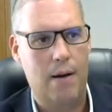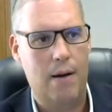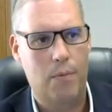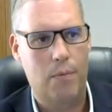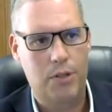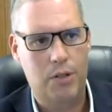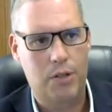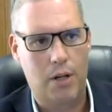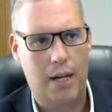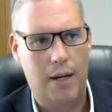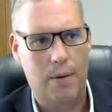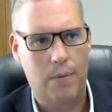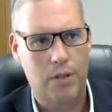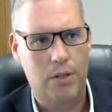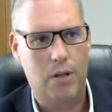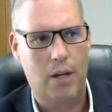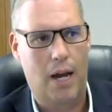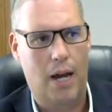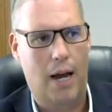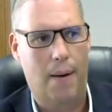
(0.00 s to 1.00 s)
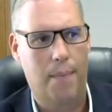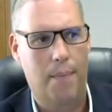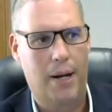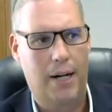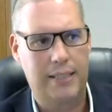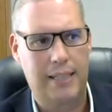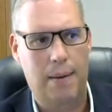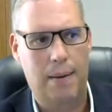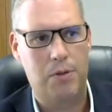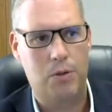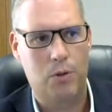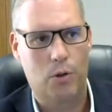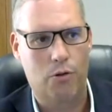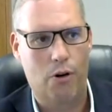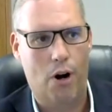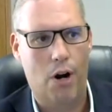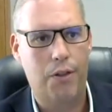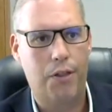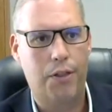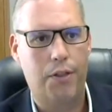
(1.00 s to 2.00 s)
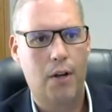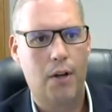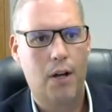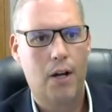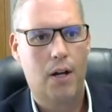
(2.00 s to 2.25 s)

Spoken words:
it was exceptional growth,